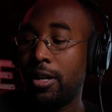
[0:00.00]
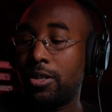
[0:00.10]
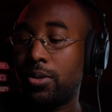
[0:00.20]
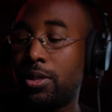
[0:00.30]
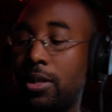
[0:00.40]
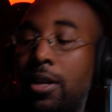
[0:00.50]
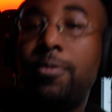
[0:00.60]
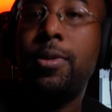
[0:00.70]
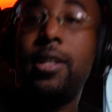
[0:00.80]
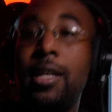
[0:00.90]
So instead of
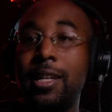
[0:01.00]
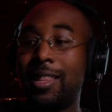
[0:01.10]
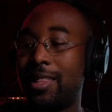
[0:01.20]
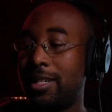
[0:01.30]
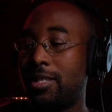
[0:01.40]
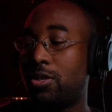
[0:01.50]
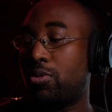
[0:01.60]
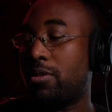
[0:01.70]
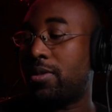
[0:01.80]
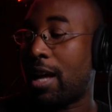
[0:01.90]
me getting this
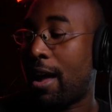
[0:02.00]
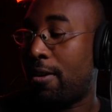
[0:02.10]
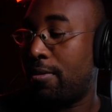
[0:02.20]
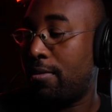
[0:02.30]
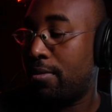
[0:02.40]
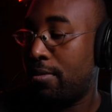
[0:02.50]
sort of sound,